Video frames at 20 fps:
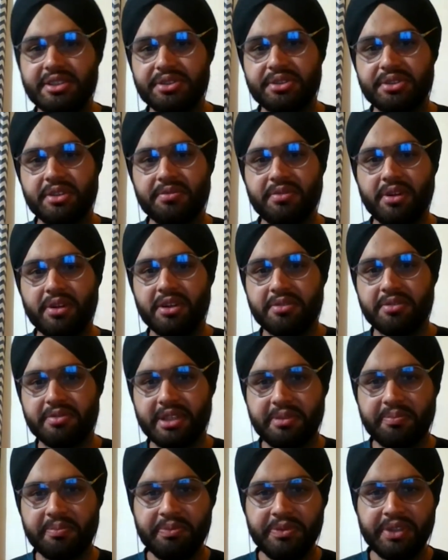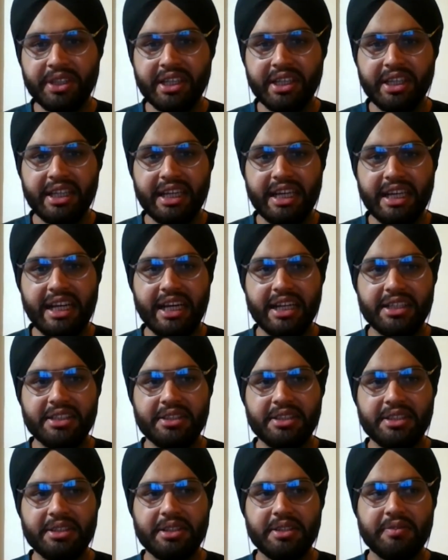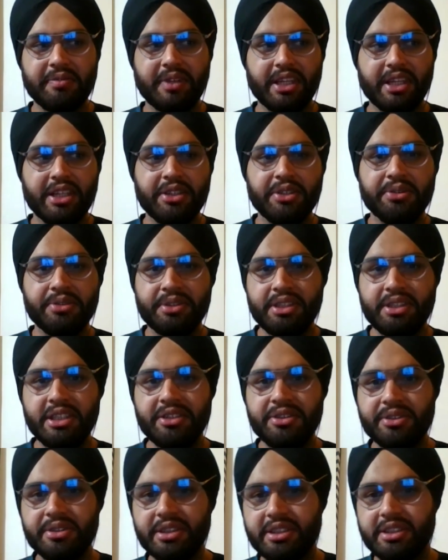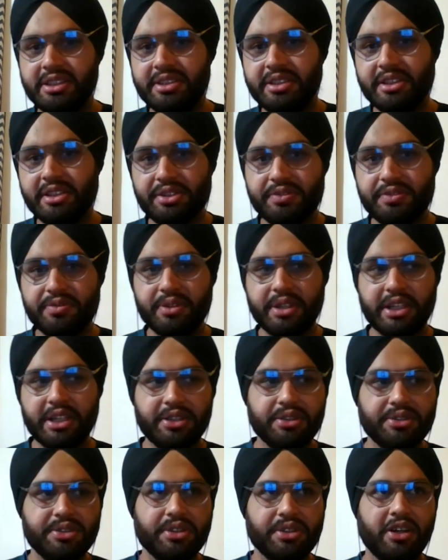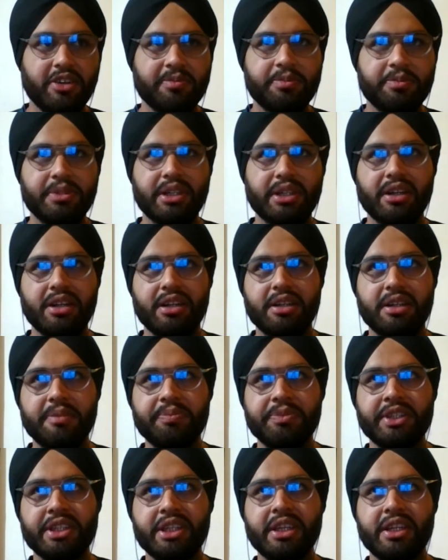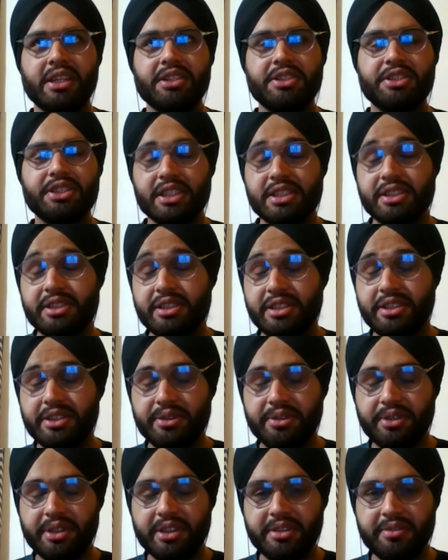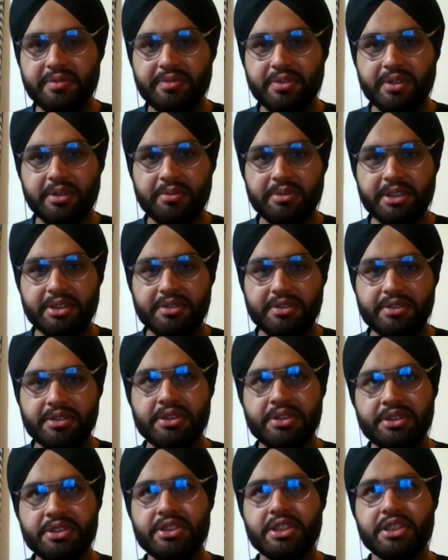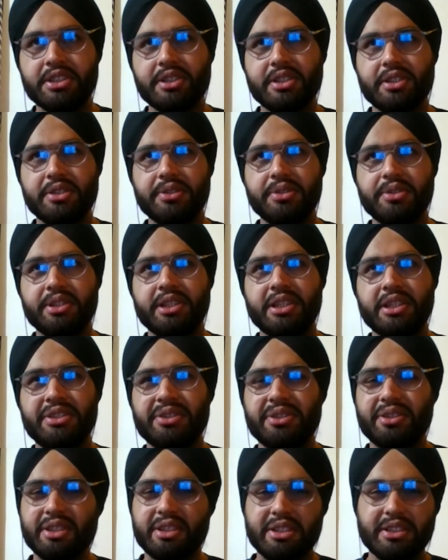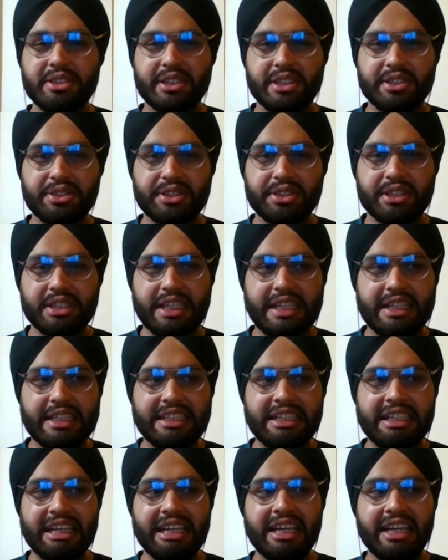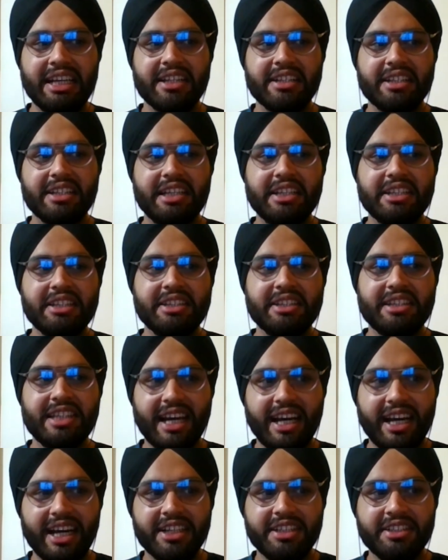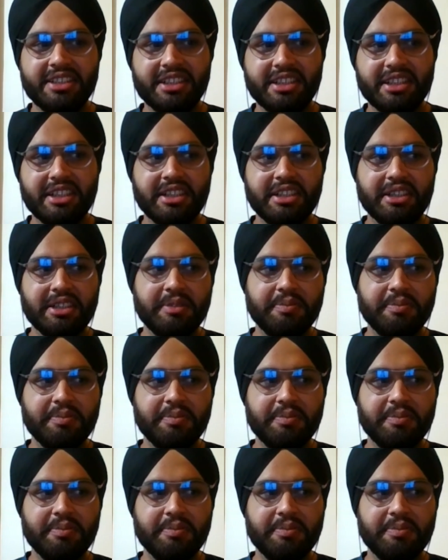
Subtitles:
session of all of them. And when I took the introductory session for AccuJob, Yes Sir took the introductory session. And in that,